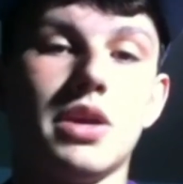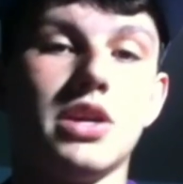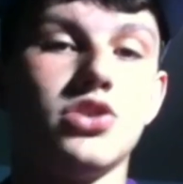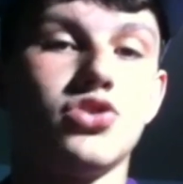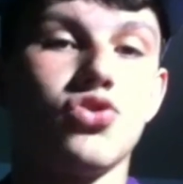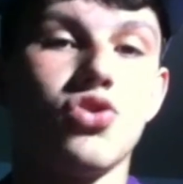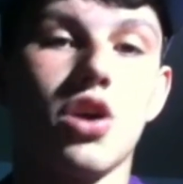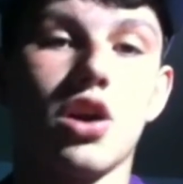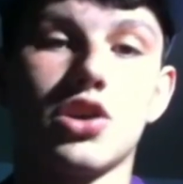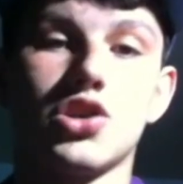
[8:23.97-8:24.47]

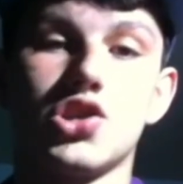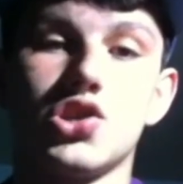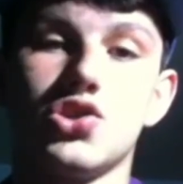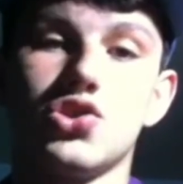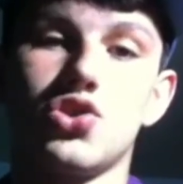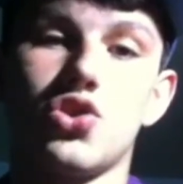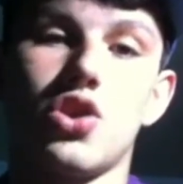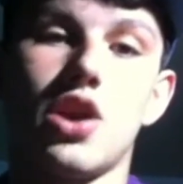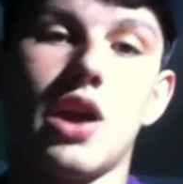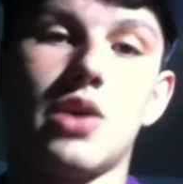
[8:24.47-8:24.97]

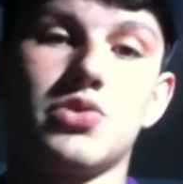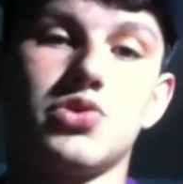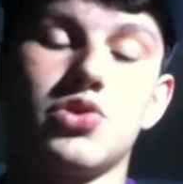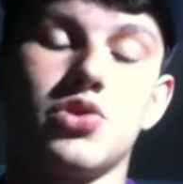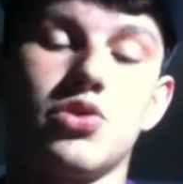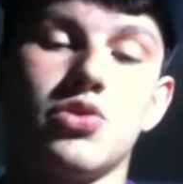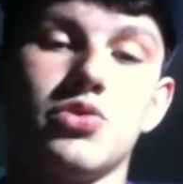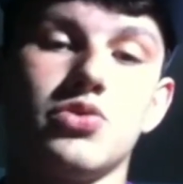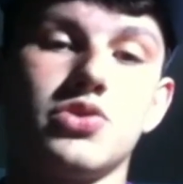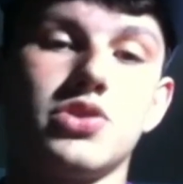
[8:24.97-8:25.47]
introductions or
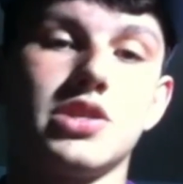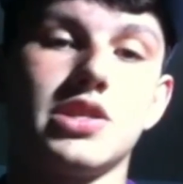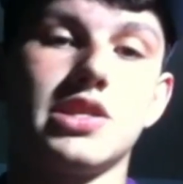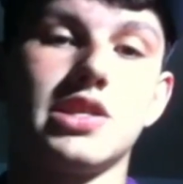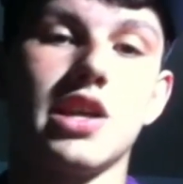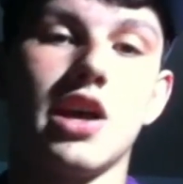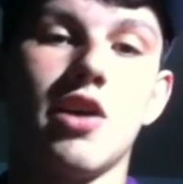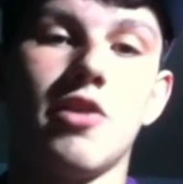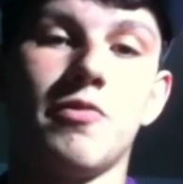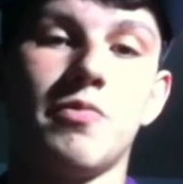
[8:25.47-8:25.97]
outros and
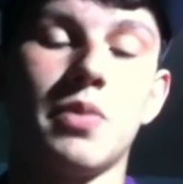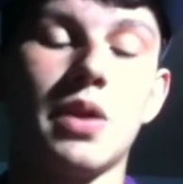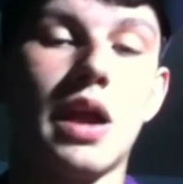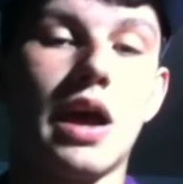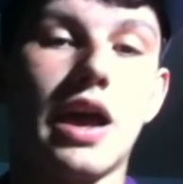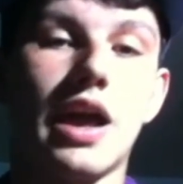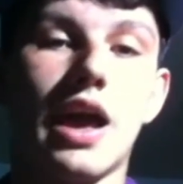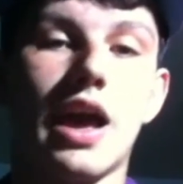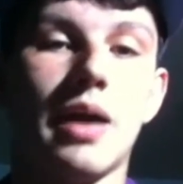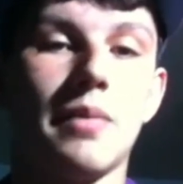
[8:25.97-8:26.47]
stuff. But
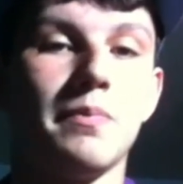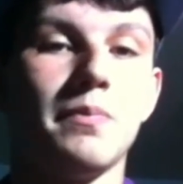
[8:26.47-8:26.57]
I